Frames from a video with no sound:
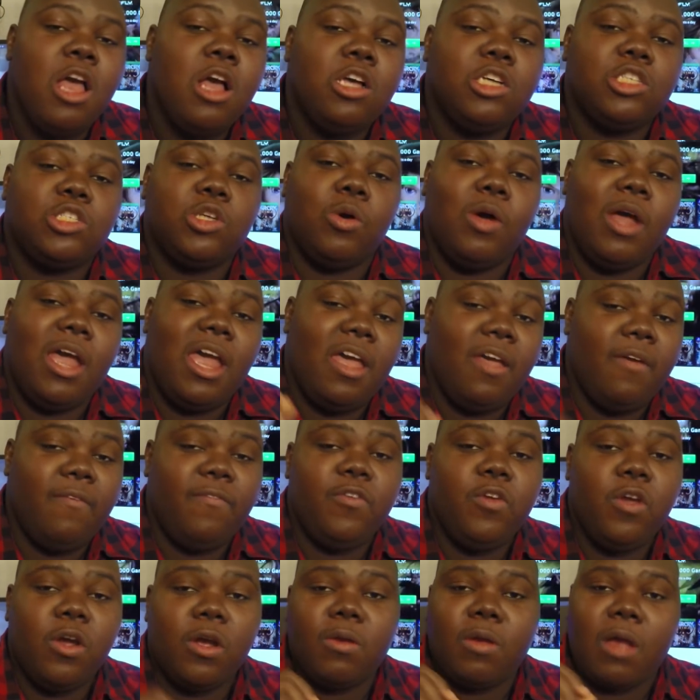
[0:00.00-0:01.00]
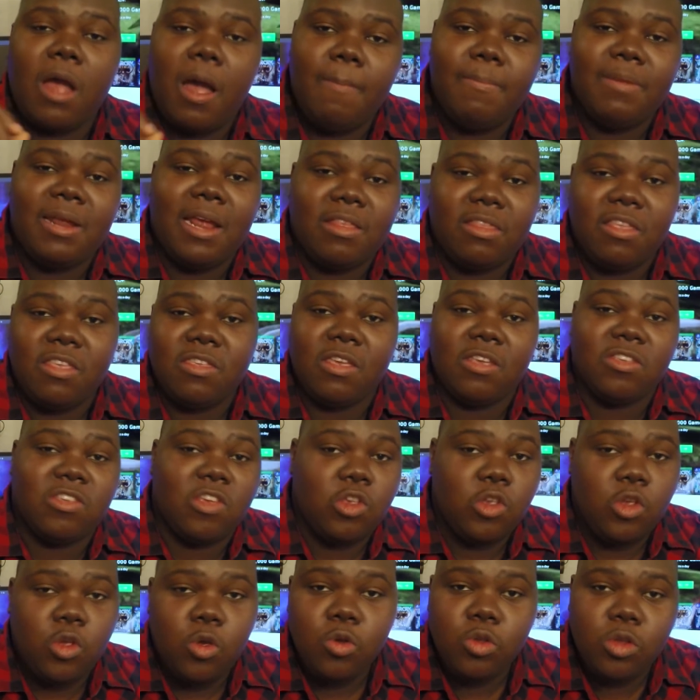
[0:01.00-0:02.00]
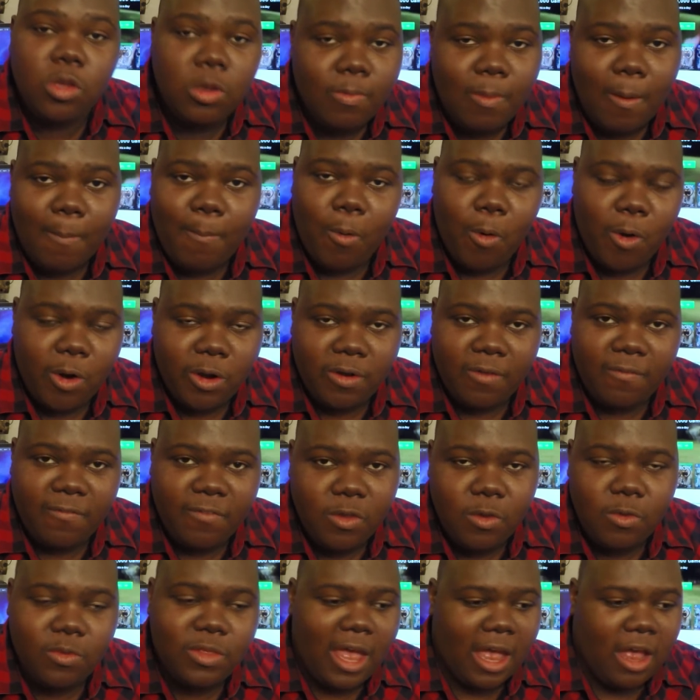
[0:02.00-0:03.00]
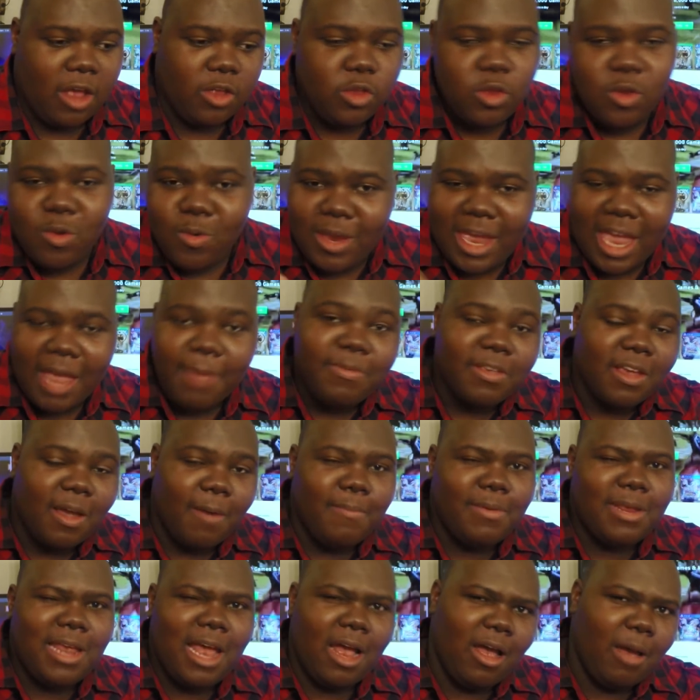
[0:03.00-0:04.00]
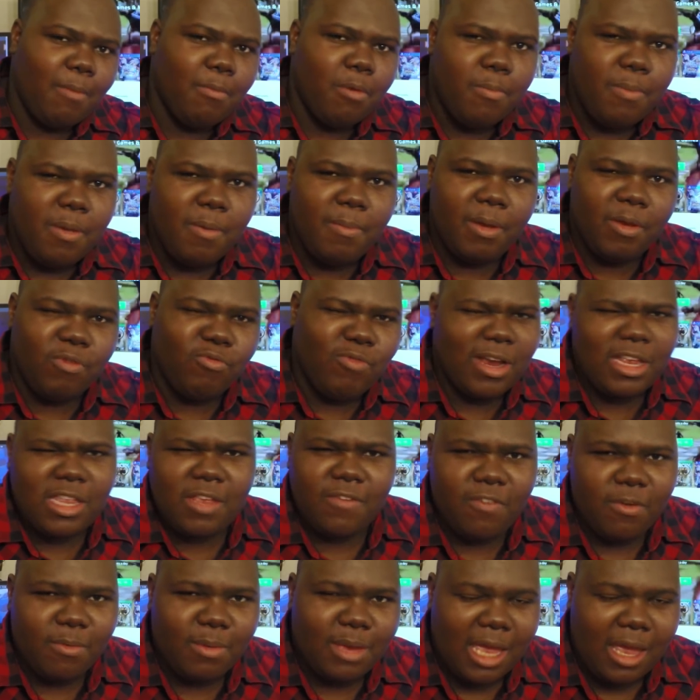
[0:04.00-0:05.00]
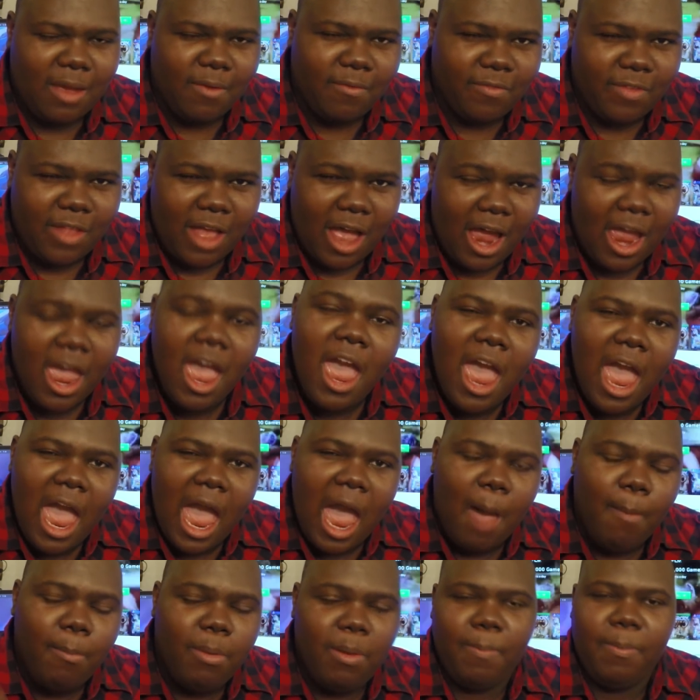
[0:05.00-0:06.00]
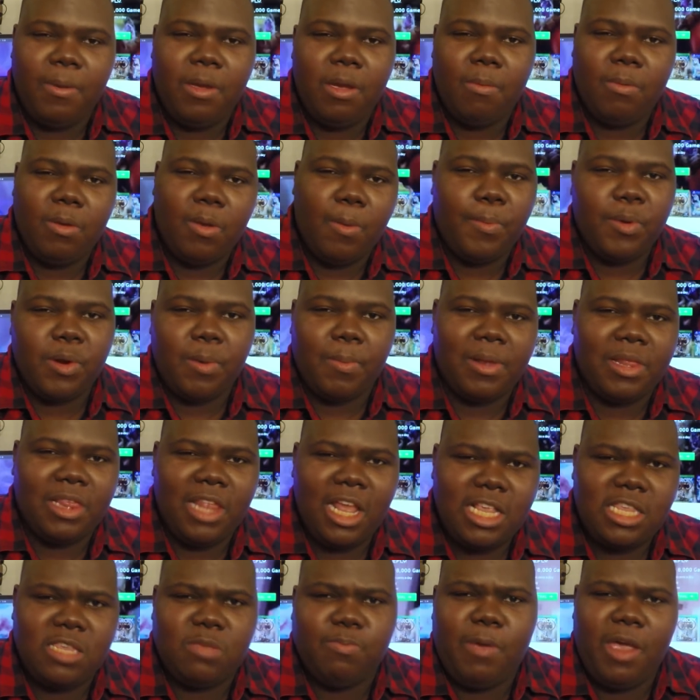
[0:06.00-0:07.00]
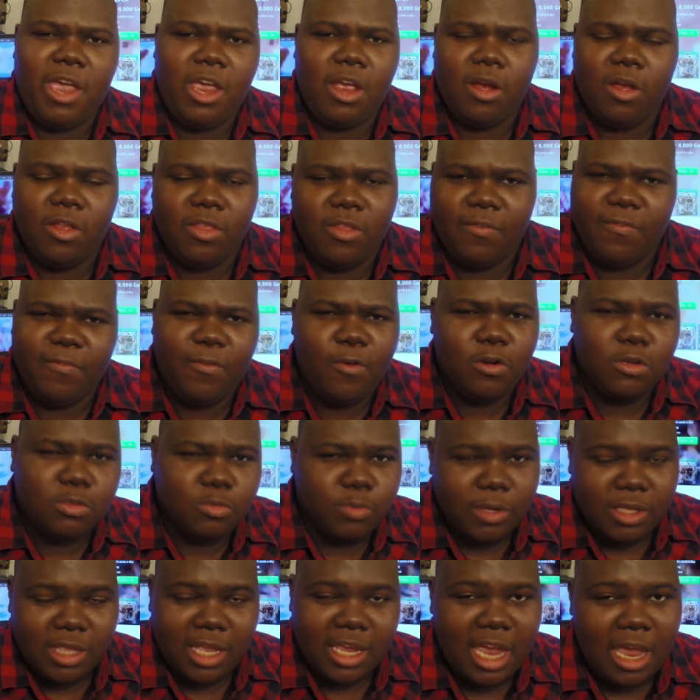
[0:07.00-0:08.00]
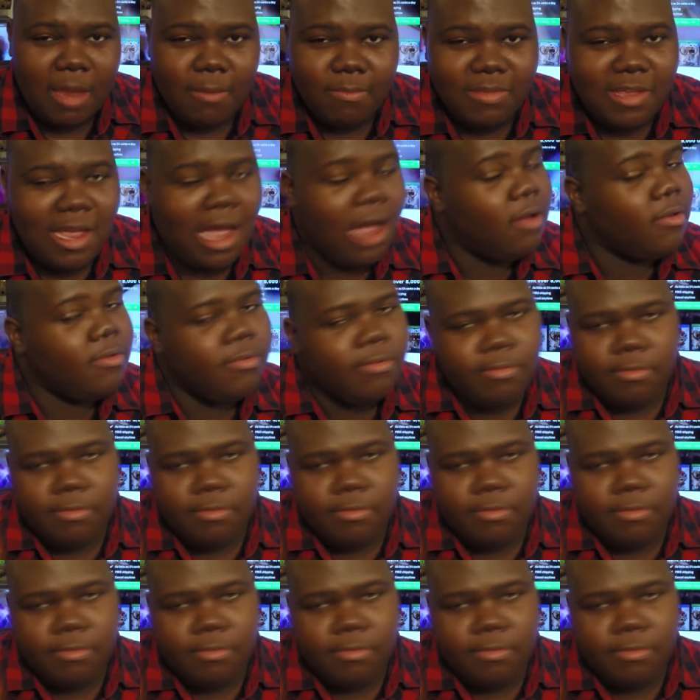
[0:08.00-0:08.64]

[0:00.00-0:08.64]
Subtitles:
So if you're coming at this as a YouTuber point of view that a new game's coming out, I'm going to be able to rent it from Gamefly and be able to put up a Let's Play on the first week the game's out.